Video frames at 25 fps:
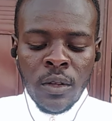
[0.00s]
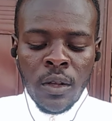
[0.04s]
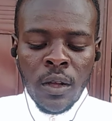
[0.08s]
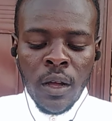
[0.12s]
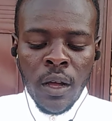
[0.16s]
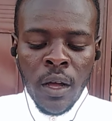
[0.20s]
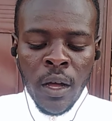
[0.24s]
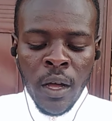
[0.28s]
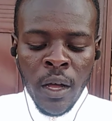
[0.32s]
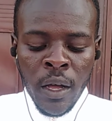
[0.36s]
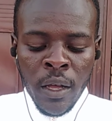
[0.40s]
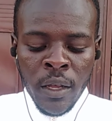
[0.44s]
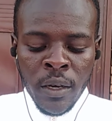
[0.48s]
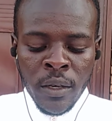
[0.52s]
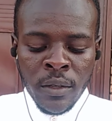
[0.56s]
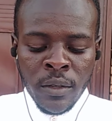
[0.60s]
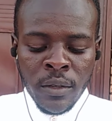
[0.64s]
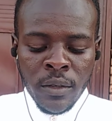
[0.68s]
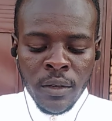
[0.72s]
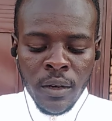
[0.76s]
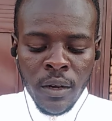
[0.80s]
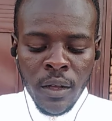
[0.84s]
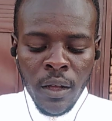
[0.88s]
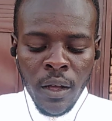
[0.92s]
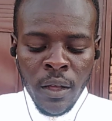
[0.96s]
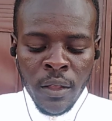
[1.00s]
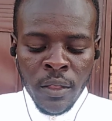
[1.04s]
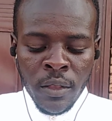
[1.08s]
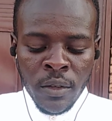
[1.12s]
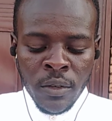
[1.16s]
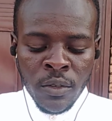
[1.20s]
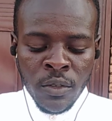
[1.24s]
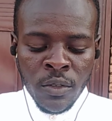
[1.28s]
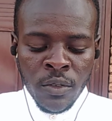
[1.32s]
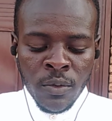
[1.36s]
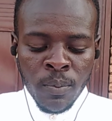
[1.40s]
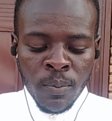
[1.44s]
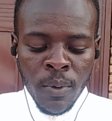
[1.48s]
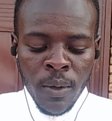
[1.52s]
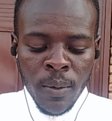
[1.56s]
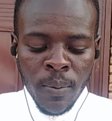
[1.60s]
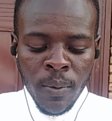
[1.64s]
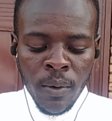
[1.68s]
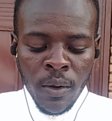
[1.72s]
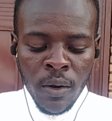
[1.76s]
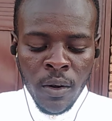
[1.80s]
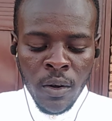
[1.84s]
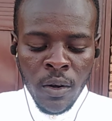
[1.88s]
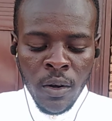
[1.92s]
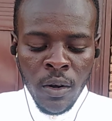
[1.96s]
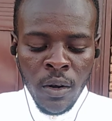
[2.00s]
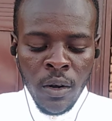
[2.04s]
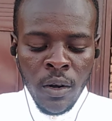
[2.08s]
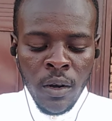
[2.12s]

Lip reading: and others people